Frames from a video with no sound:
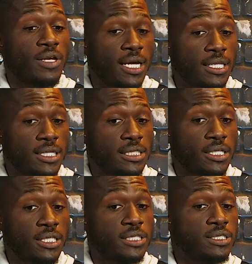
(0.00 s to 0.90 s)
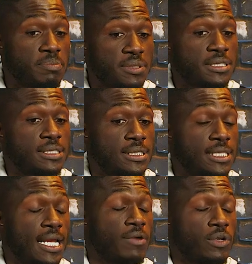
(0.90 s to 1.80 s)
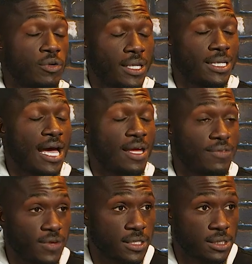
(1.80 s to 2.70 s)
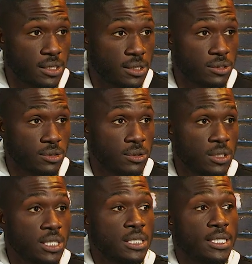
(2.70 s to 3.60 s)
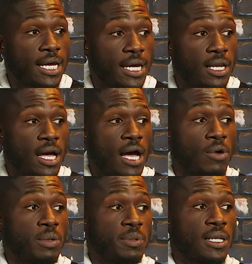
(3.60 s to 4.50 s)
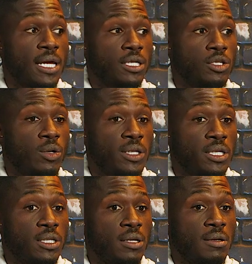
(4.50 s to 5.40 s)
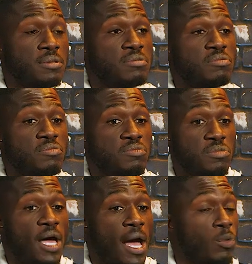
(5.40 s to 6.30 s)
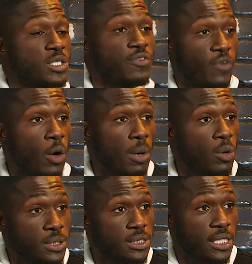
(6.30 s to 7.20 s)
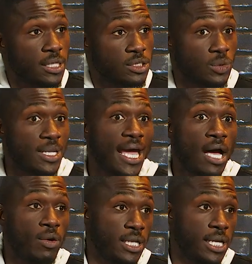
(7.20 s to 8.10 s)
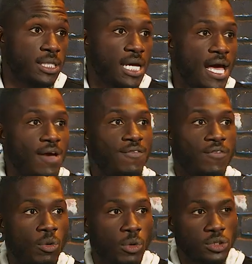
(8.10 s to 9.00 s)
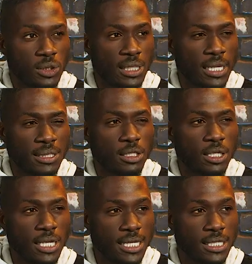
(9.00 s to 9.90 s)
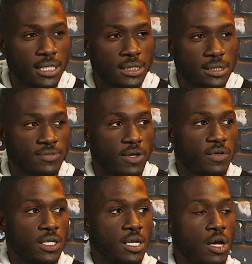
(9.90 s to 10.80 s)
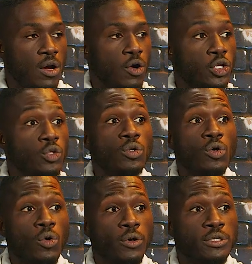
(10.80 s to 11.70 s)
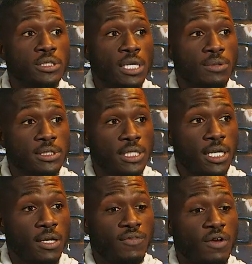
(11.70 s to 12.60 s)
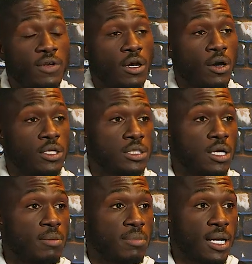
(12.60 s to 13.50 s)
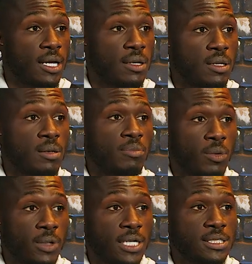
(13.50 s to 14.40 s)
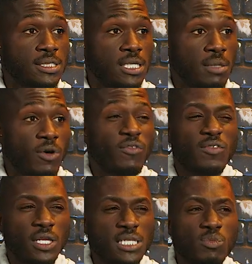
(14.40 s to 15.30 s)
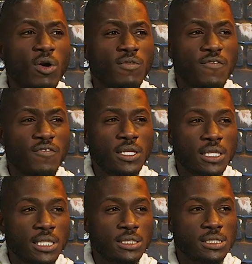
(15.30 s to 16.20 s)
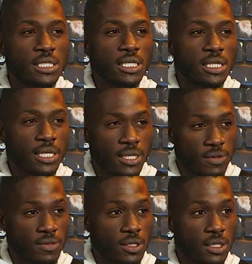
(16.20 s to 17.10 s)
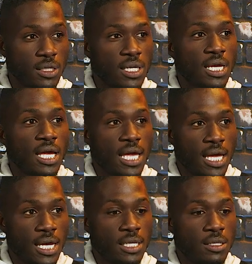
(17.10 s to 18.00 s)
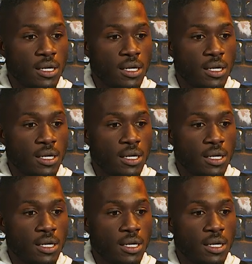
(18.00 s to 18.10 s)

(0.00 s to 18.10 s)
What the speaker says: ideas out there, and there's some businesses that I regret not investing into that I would have been like, you know what, I wish FOMO was there. So nowadays I have FOMO. So, and good ideas is very, or unicorns I would say are very hard to come by, but when I see them, I feel it's more of a feeling than seeing than anything. And